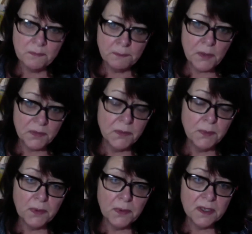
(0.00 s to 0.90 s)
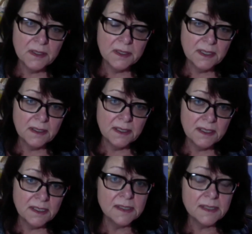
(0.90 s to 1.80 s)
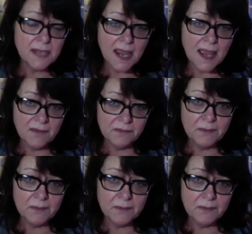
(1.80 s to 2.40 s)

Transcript: both the board that doesn't have